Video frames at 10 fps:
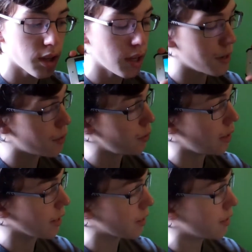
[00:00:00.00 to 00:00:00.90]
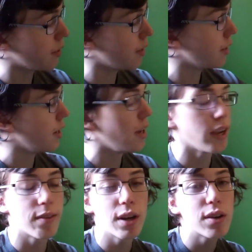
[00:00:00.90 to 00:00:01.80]
like,
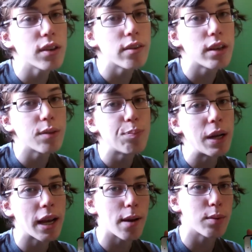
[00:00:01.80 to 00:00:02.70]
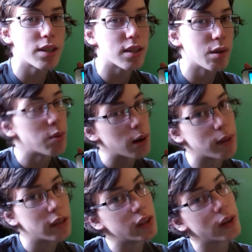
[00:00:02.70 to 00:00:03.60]
if you don't live in Minneapolis, then you
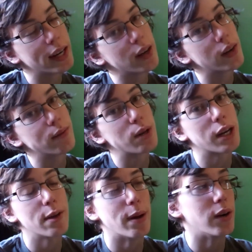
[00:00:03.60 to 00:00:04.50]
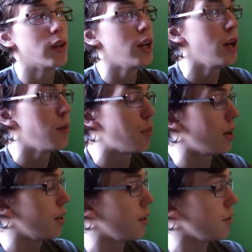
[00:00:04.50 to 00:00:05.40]
probably have no idea what I'm talking about.
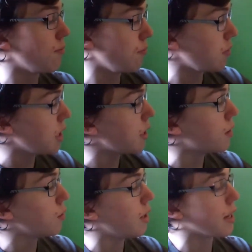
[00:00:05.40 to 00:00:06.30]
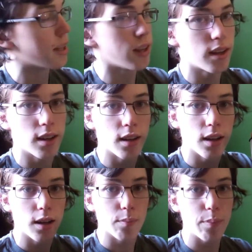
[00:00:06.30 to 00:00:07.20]
But, like the
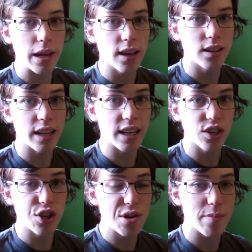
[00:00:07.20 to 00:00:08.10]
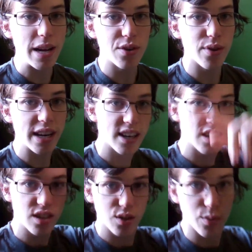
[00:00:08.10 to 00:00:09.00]
big, like, geometric
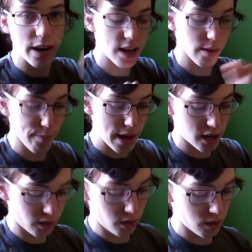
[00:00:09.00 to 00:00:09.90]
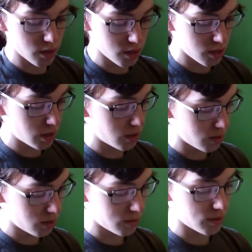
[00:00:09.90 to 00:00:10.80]
square metal
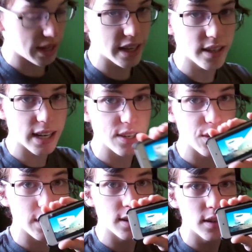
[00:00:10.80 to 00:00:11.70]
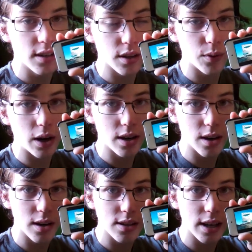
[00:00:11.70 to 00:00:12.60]
extension to the
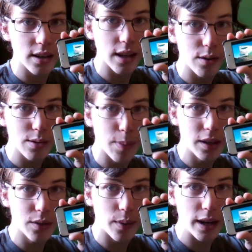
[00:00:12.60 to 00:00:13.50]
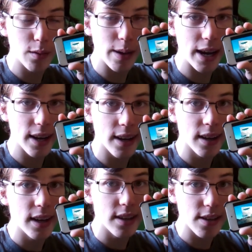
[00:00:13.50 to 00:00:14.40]
Walker Art Center that was built a while back,
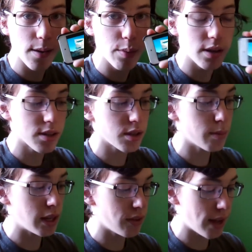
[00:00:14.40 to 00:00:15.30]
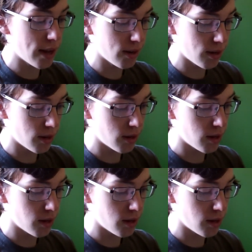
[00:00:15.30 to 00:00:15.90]
same person who built that